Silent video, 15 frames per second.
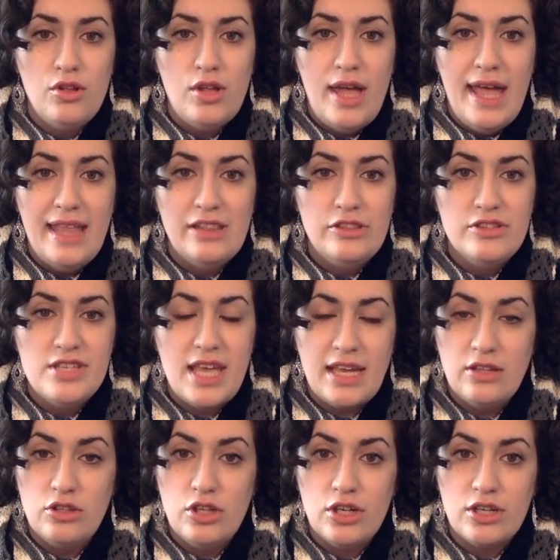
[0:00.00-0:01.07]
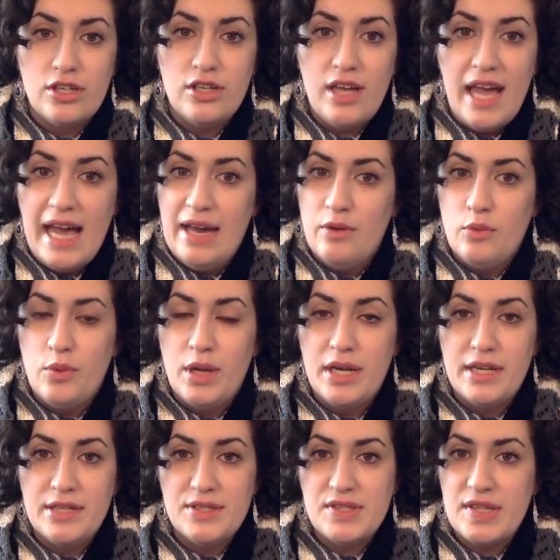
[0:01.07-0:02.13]
and take a look at what
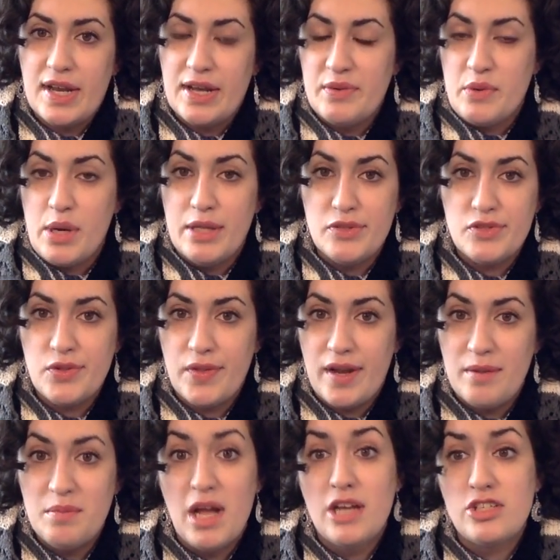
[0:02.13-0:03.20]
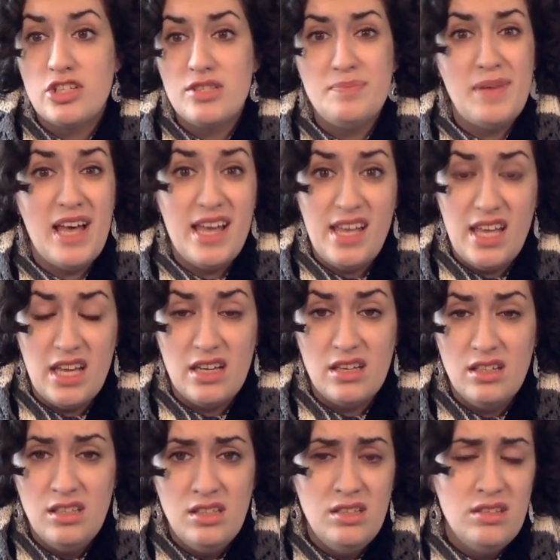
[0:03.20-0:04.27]
it is that I want, so that I'm not just buying
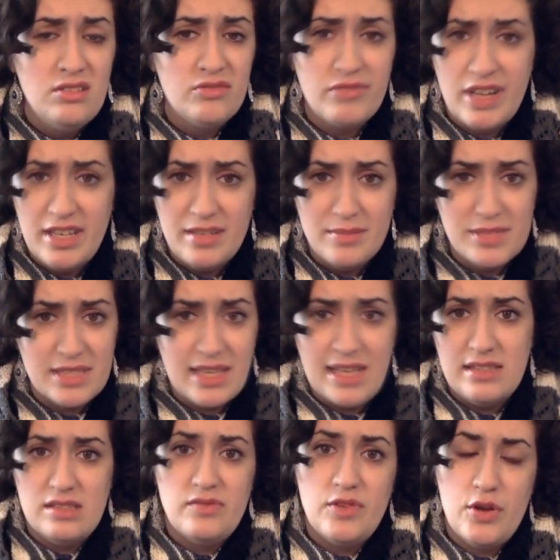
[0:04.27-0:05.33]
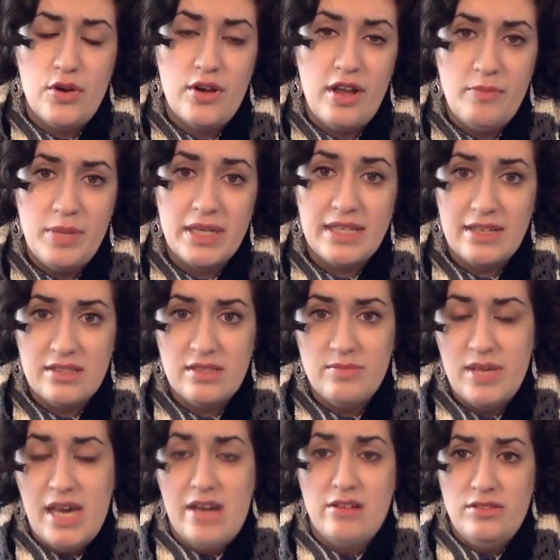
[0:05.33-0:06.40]
random skeins of yarn. I picked out some
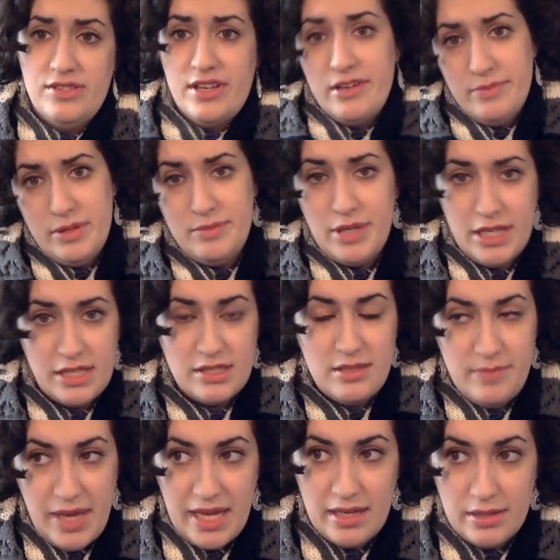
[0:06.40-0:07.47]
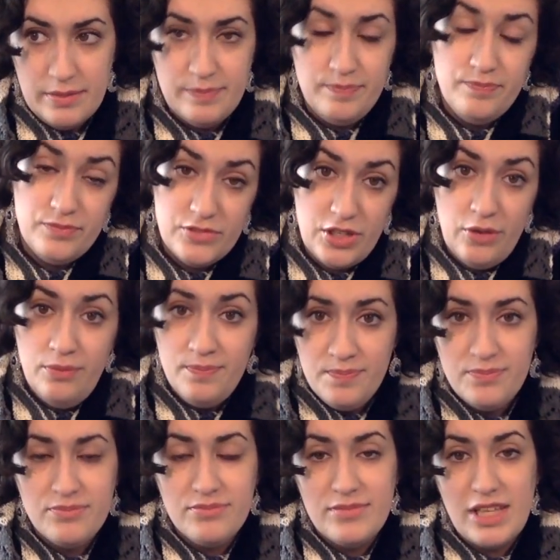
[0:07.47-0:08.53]
patterns that I've been meaning to make. So
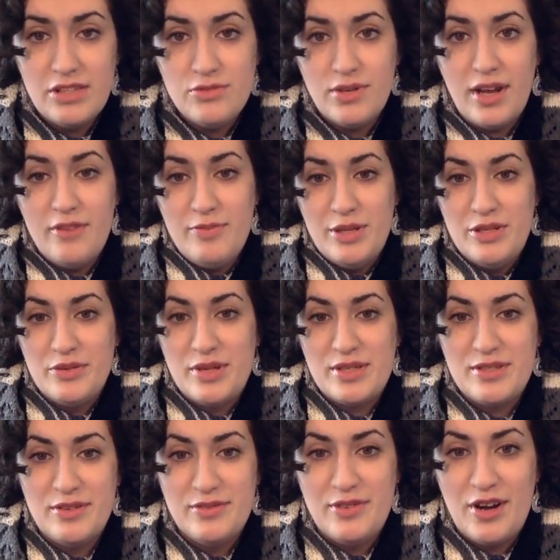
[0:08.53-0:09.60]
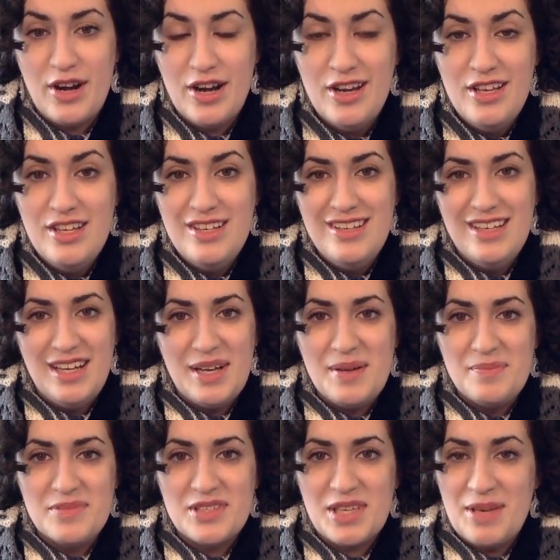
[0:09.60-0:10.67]
that's what I've been doing so far
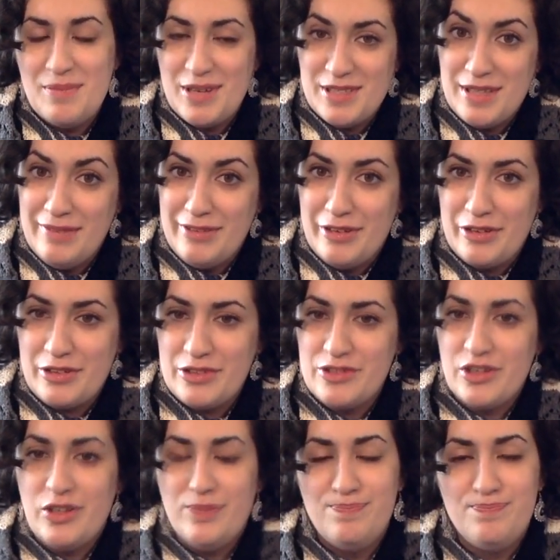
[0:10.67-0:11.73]
um, to keep myself under control.